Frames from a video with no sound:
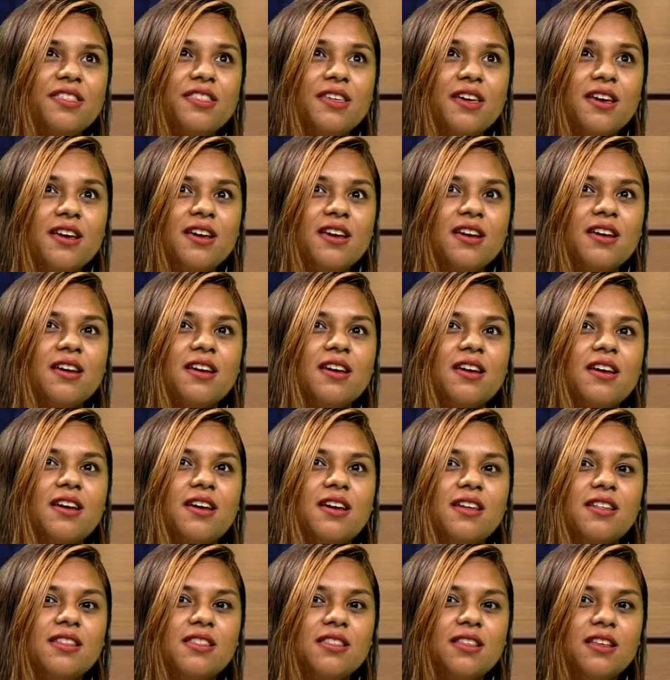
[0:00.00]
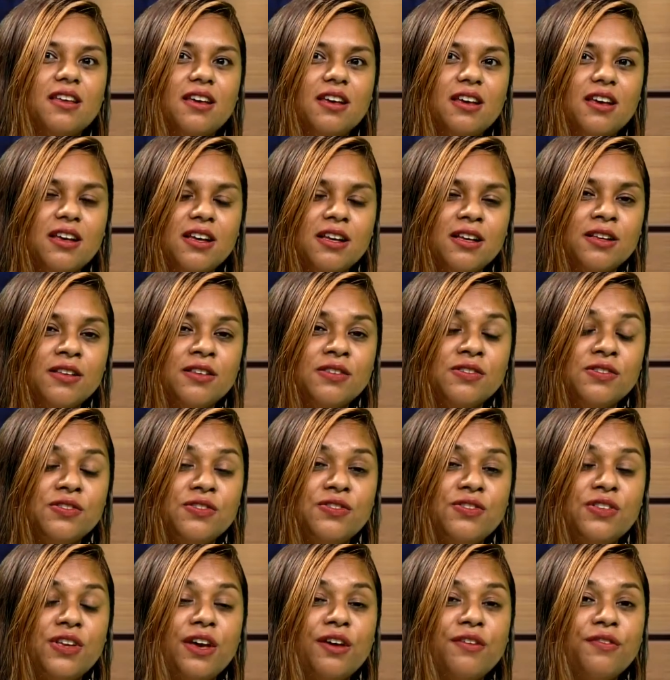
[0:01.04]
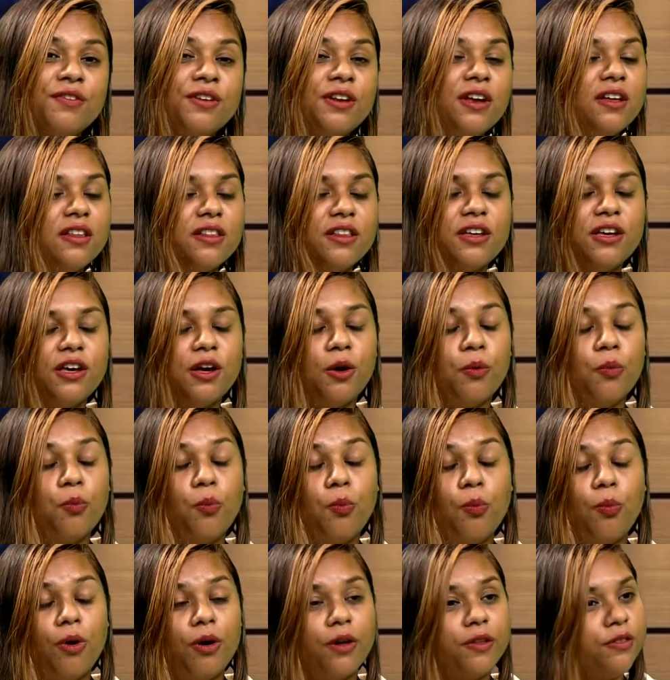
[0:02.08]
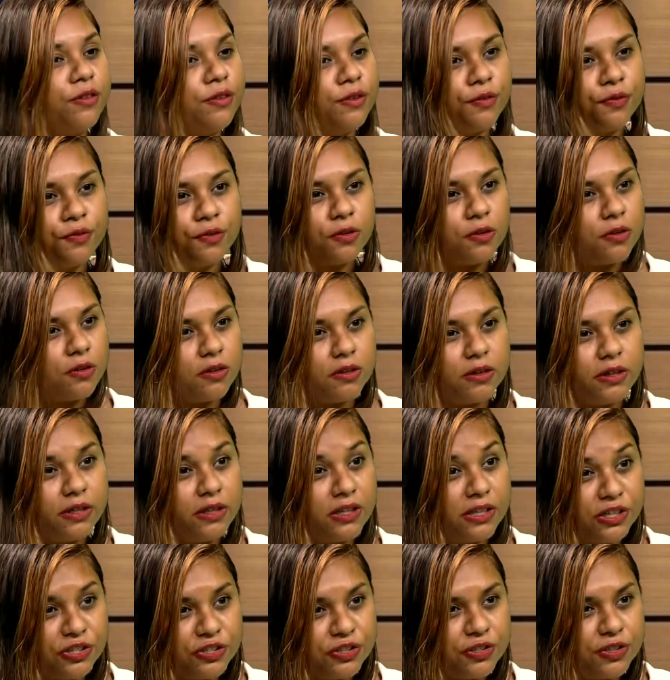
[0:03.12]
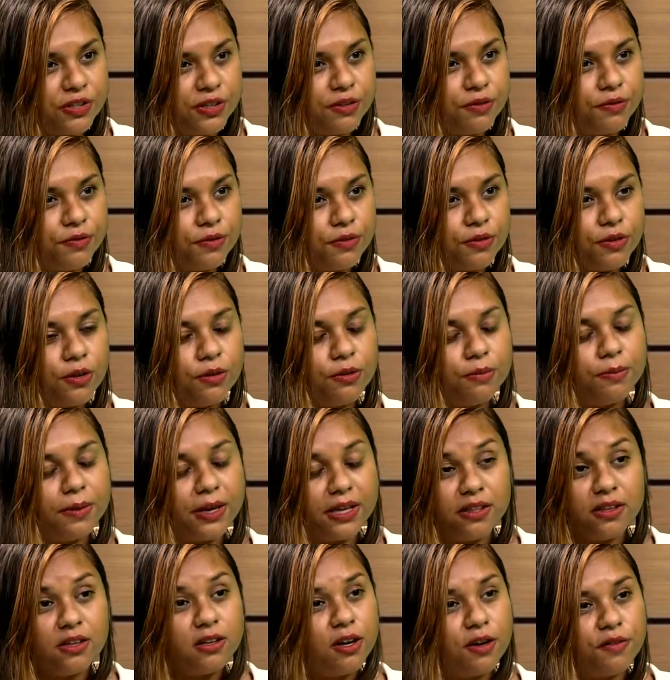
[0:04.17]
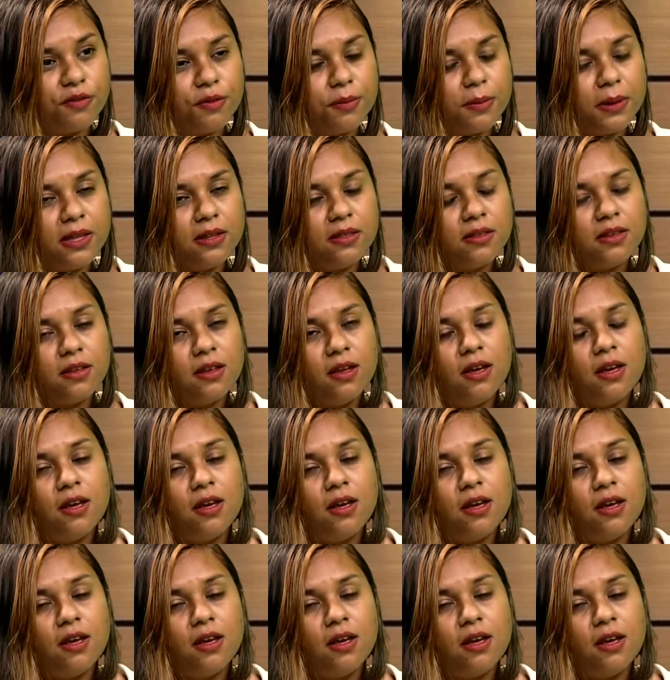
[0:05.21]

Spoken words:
think it is definitely a wonderful initiative by the government,